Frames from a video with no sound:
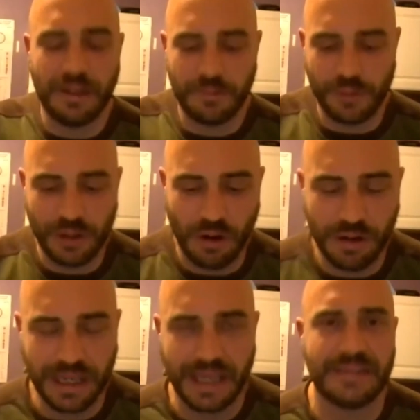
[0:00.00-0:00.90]
and, we all
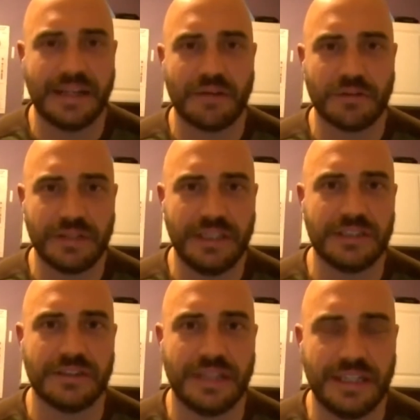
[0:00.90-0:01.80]
can get there real
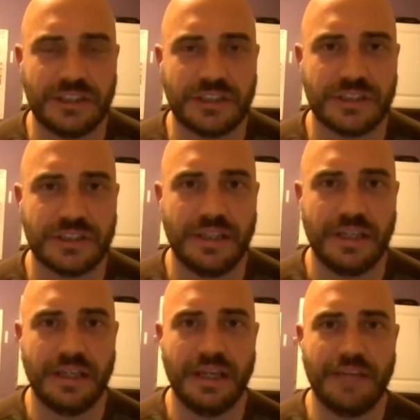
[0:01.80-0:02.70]
easily. It's just
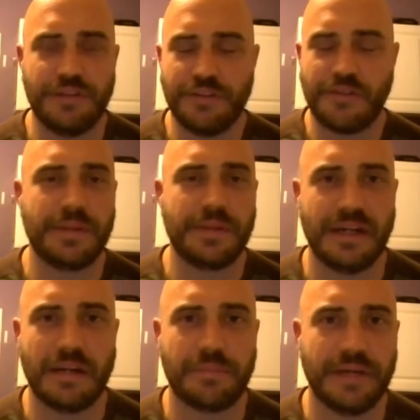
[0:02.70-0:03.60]
the if you've ever been in an
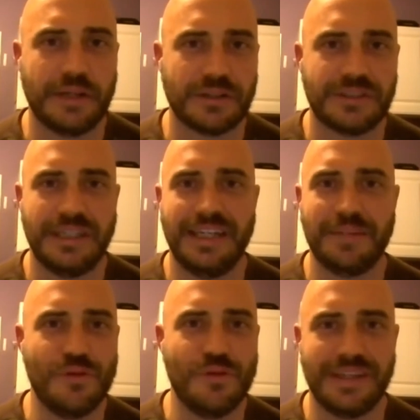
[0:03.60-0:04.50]
airplane or seen a
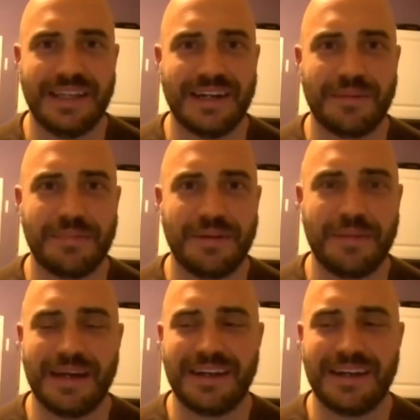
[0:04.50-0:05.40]
movie in there
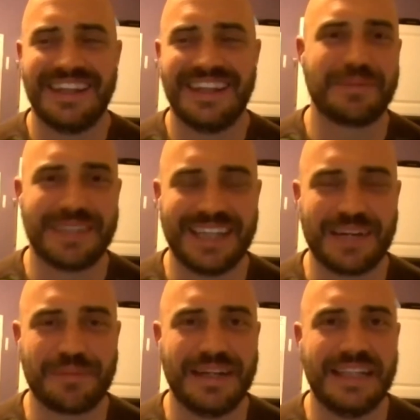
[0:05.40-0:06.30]
about something in an
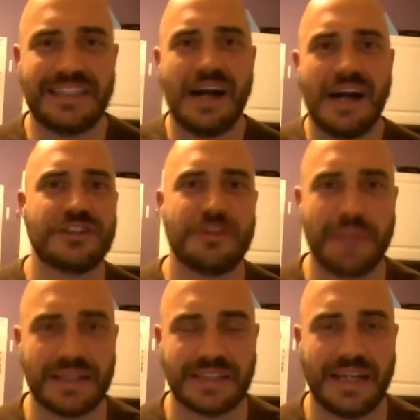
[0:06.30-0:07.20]
airplane, it's the oxygen
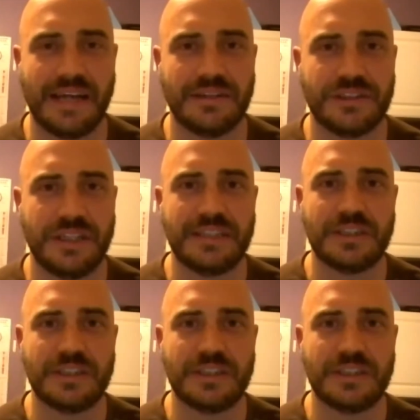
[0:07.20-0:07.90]
mask analogy. This oh